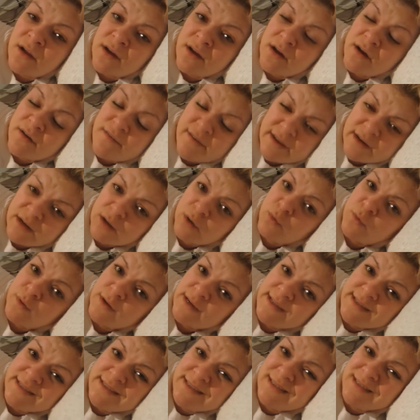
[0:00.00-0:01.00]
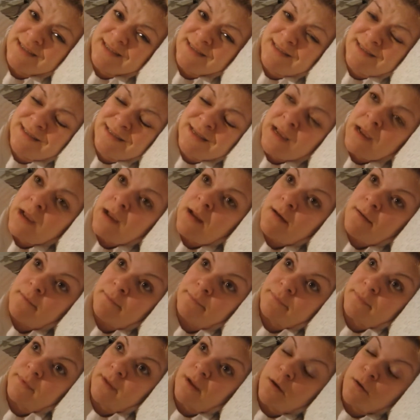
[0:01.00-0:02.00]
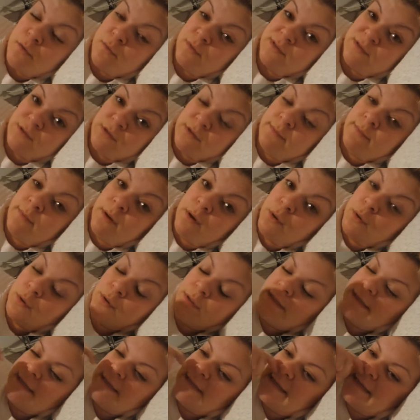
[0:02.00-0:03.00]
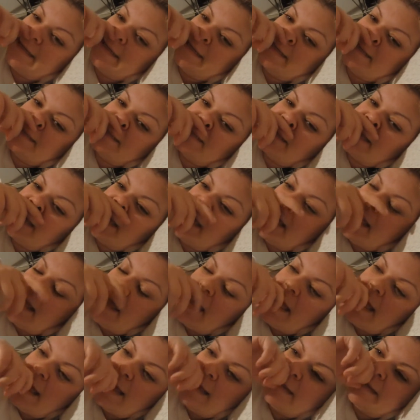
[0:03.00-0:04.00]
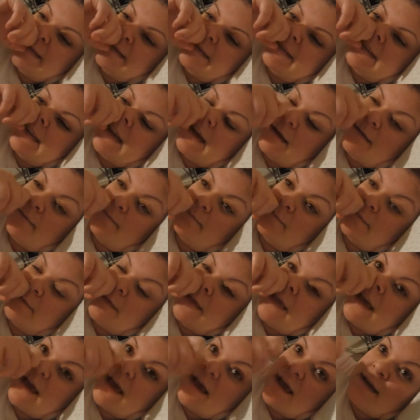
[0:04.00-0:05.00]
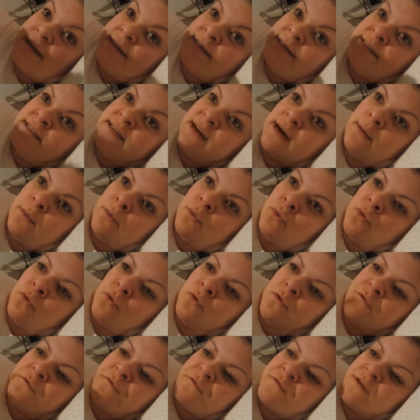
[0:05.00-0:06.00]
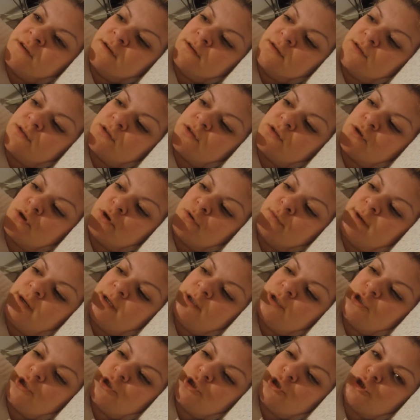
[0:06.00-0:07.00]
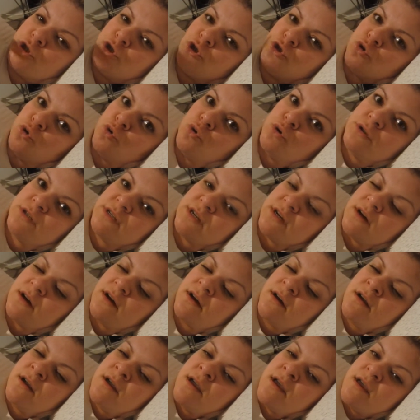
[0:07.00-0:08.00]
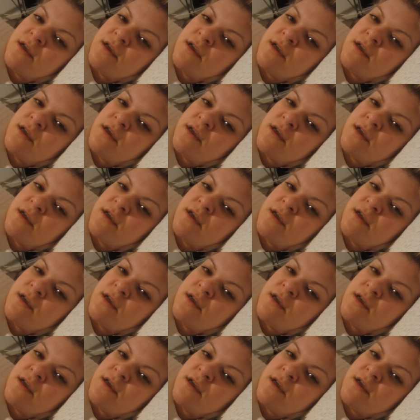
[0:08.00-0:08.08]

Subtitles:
Like, I've had a queen since I was in my early teens. And, yeah, a double feels so much shorter